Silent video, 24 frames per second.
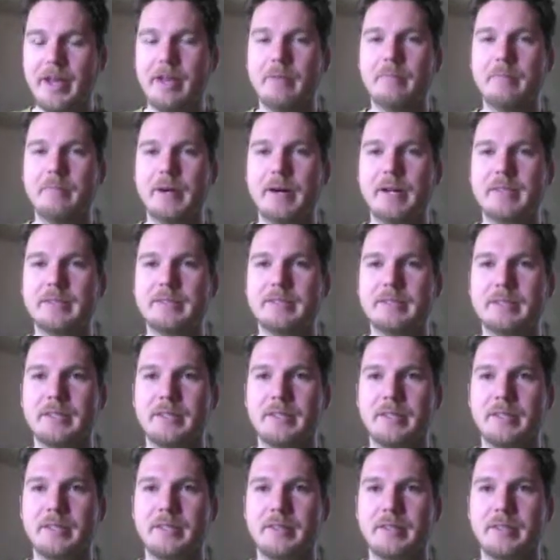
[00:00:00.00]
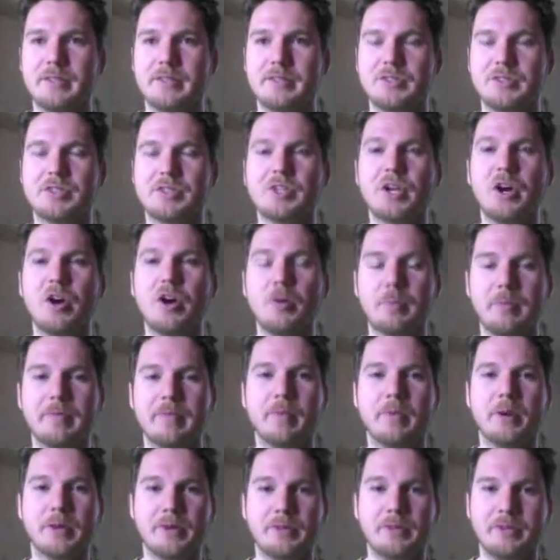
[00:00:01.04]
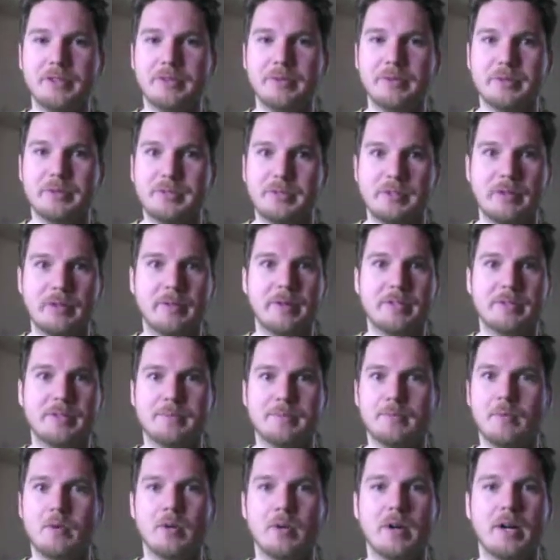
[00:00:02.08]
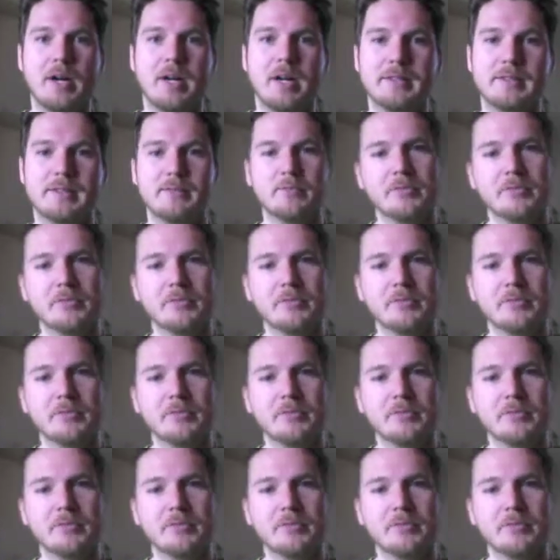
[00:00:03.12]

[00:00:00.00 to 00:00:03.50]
but the scope of what you do is so much more awesome.